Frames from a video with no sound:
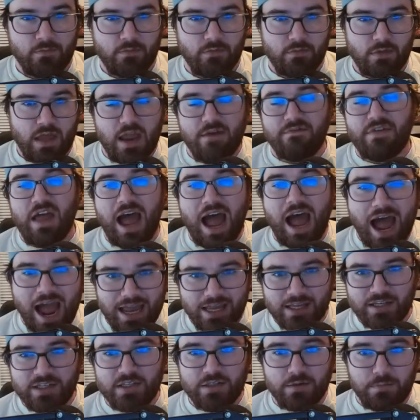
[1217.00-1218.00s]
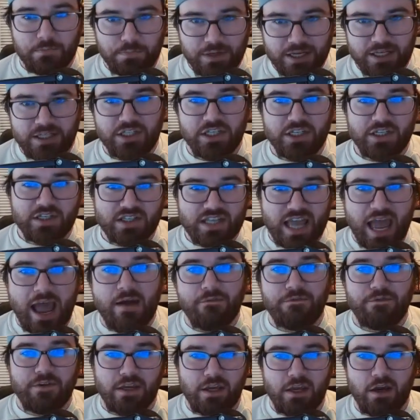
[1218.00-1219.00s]
They have the highest pitching
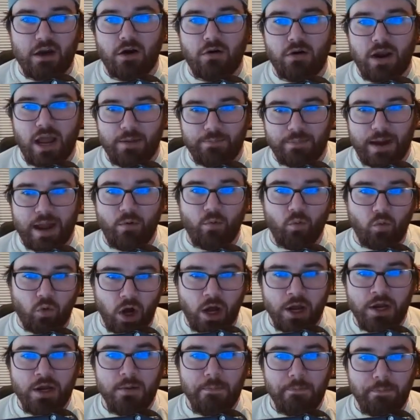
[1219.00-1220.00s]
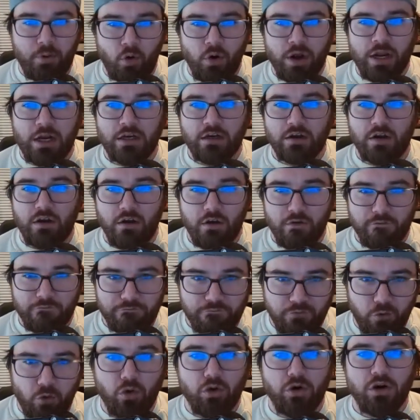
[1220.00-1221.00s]
staff ERA by
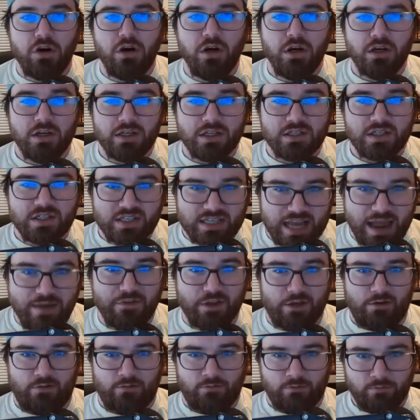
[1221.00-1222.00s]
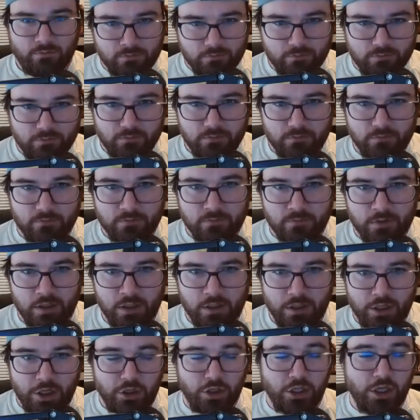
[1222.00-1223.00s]
1.47.
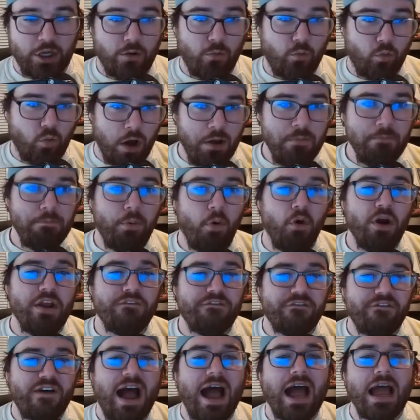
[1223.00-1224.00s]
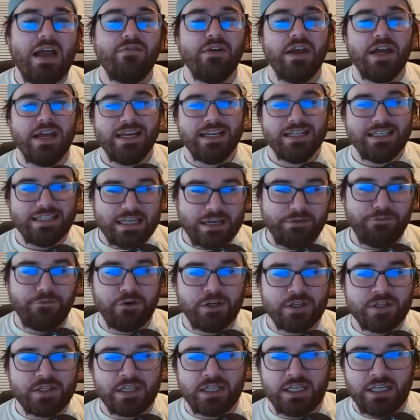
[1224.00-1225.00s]
Nearly a 1.5
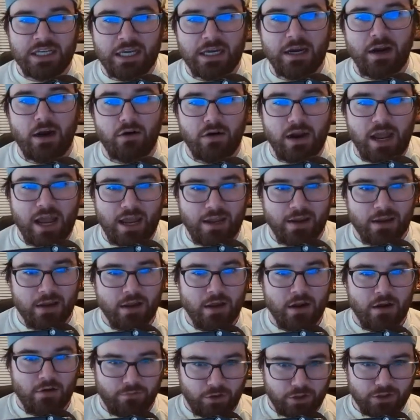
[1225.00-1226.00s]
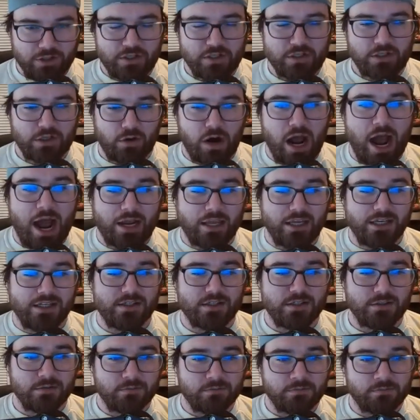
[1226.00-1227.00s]
difference in ERA versus the
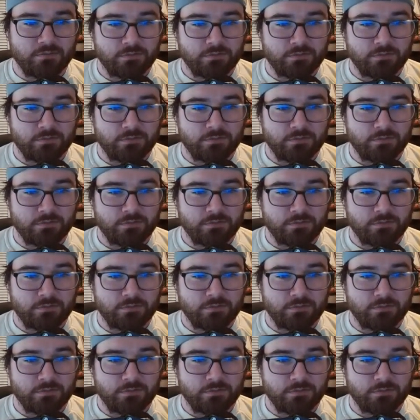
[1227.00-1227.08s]
Rockies.